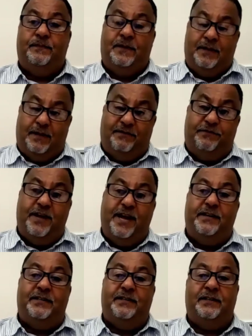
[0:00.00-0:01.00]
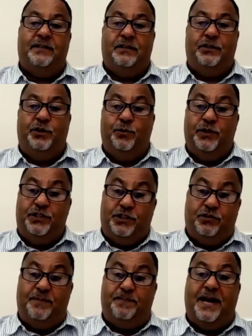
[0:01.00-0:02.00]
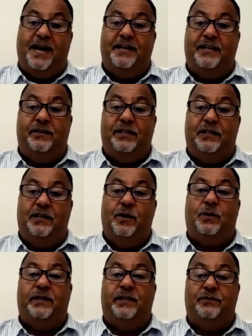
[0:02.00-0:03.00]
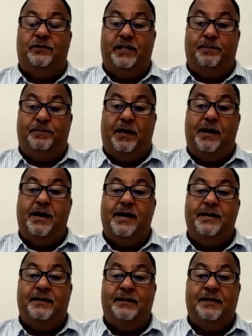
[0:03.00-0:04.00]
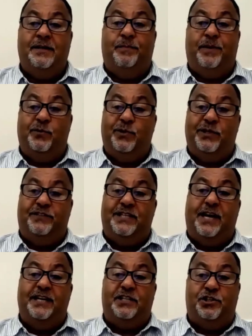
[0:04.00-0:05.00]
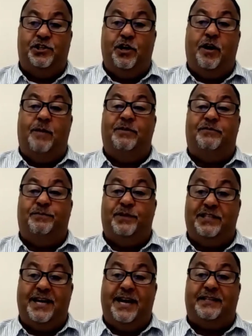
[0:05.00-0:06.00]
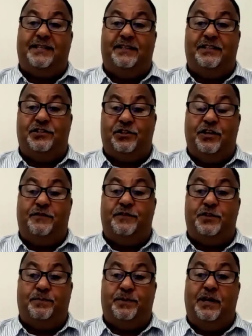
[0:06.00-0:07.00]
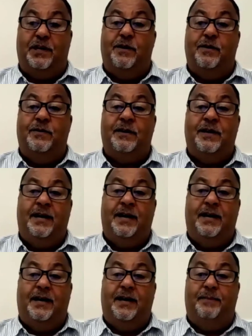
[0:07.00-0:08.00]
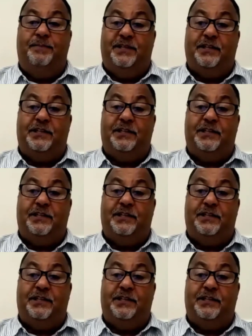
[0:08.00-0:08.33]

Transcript: event, you would strip that area locally and reapply. But it would have done its job of protecting the surface below because of